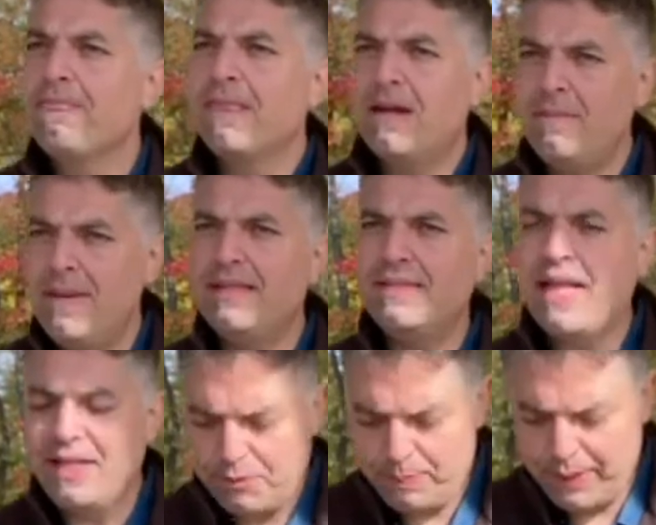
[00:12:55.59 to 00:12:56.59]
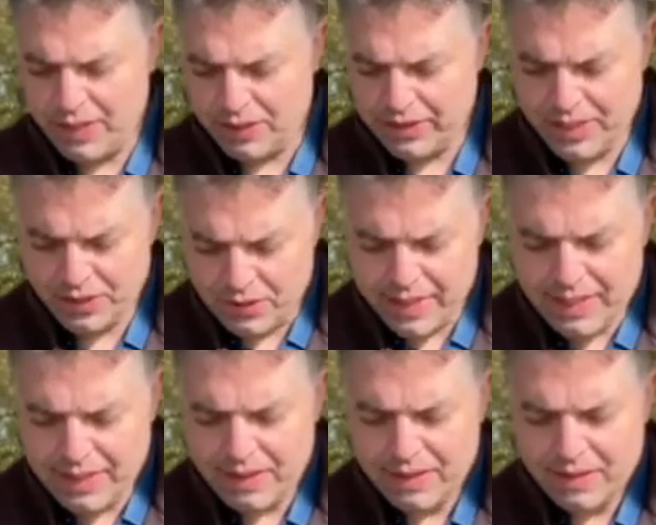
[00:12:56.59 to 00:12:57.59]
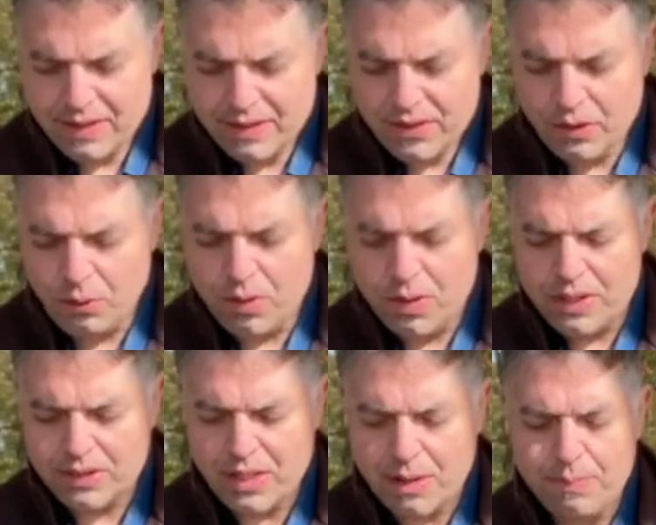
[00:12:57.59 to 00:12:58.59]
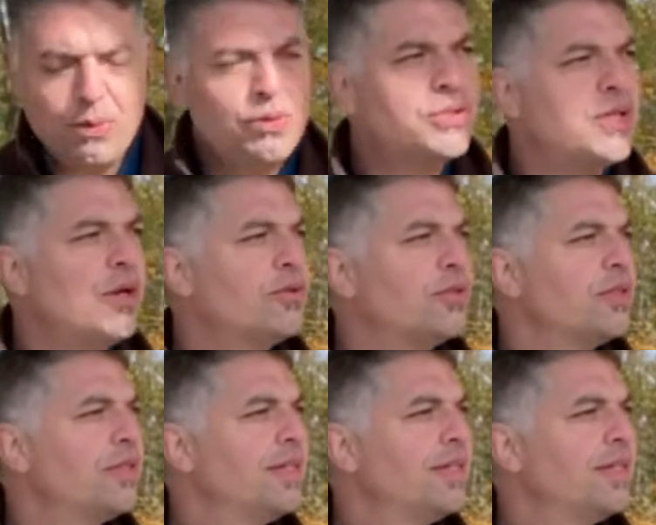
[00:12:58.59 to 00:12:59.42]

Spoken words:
And it makes sense, because in Greek, the word is abyssos.